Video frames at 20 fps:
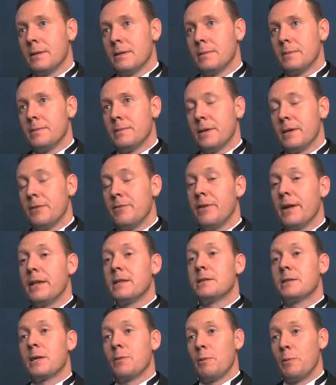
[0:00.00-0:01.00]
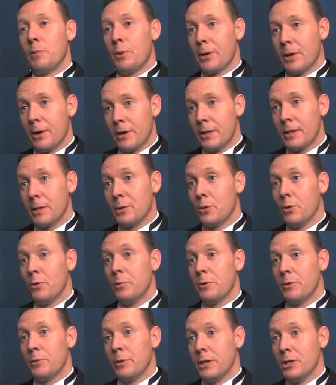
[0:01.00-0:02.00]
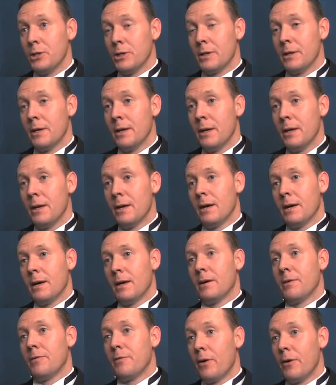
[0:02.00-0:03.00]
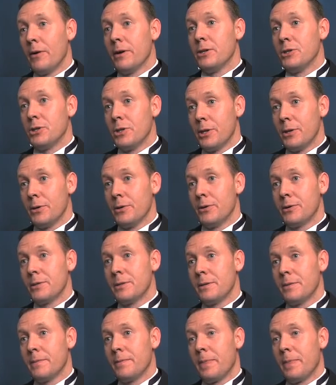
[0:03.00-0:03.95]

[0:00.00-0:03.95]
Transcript: um, events that we put on in the Thomond region uh, for engineers.